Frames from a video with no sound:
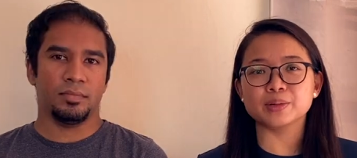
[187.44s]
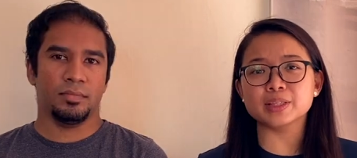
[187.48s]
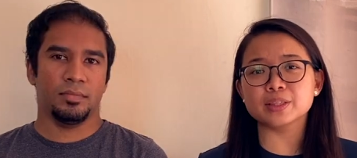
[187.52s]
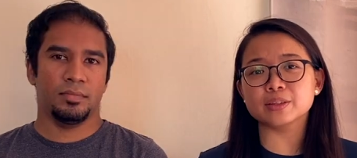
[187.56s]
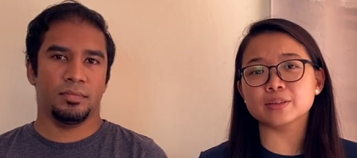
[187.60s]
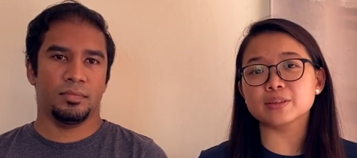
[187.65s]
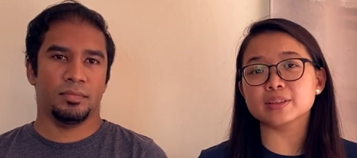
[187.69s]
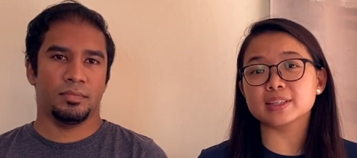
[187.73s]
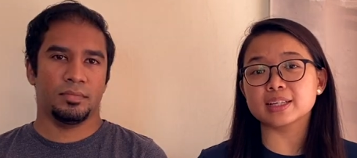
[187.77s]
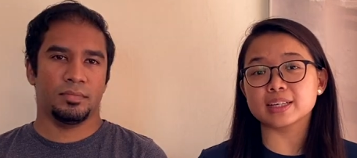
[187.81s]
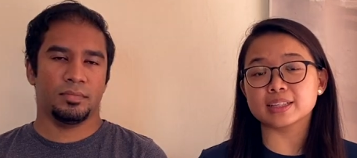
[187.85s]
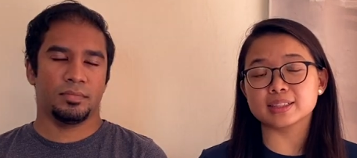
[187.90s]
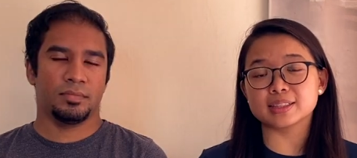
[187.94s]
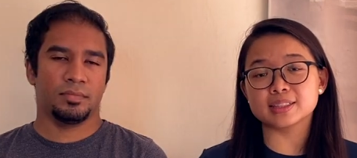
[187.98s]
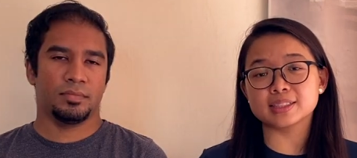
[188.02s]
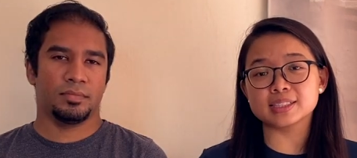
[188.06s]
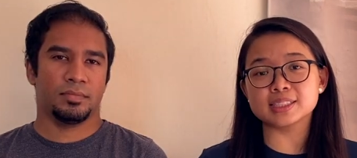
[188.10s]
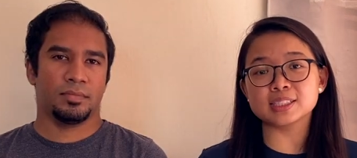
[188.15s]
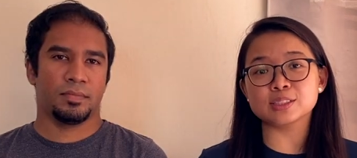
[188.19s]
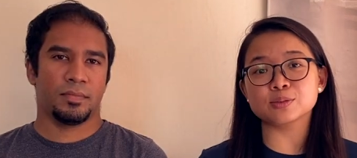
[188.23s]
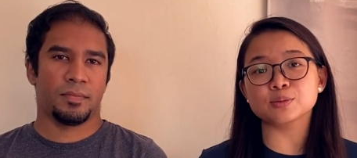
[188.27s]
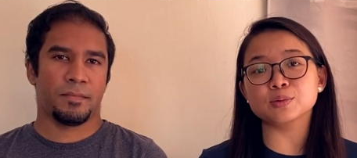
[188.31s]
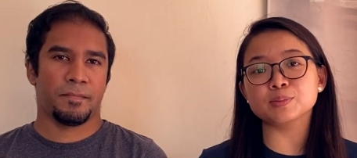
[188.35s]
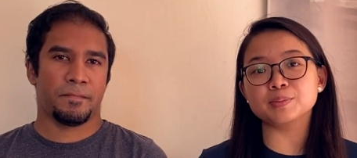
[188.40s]
Speaker 1: We thought that
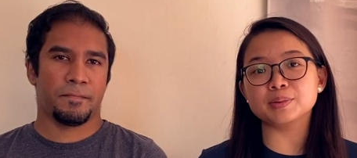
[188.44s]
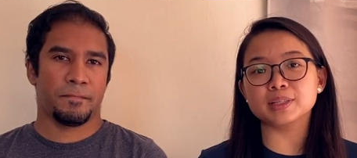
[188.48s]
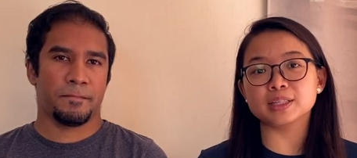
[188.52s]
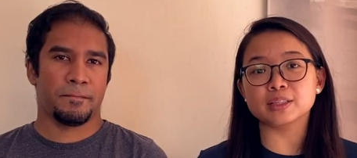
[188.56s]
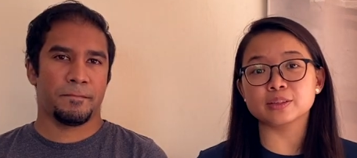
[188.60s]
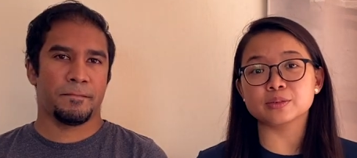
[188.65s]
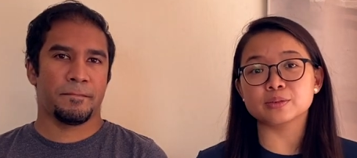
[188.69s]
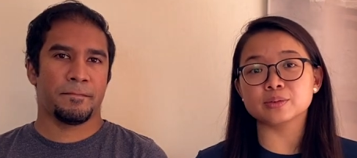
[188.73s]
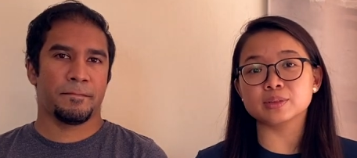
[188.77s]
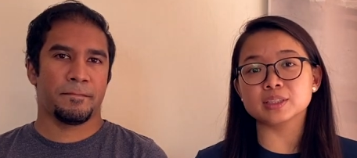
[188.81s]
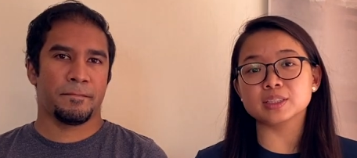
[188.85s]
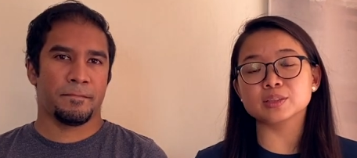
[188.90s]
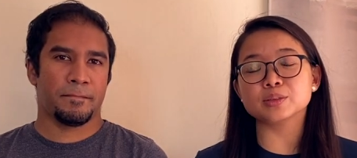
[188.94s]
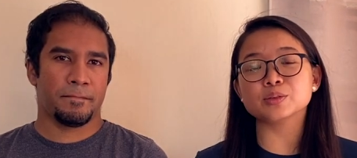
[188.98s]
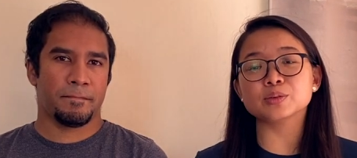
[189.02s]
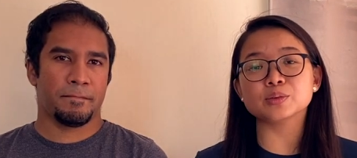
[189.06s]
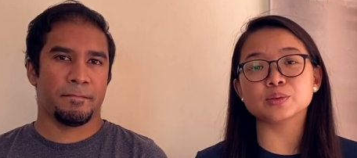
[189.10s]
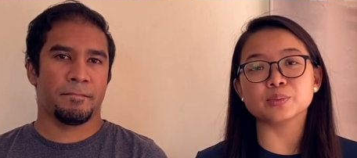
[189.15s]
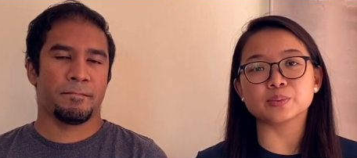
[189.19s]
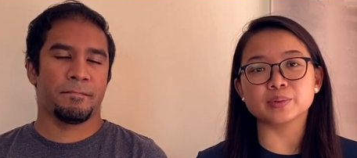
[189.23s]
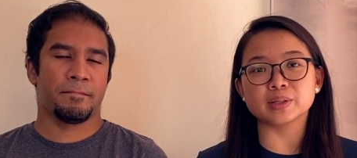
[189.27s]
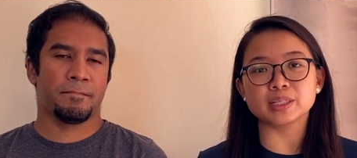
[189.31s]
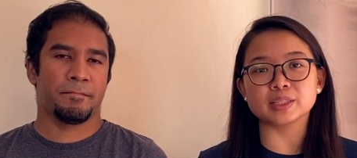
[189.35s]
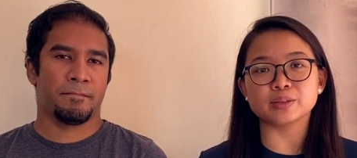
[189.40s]
this would be a really
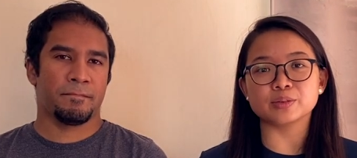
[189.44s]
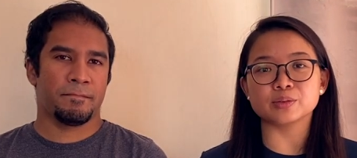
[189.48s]
good way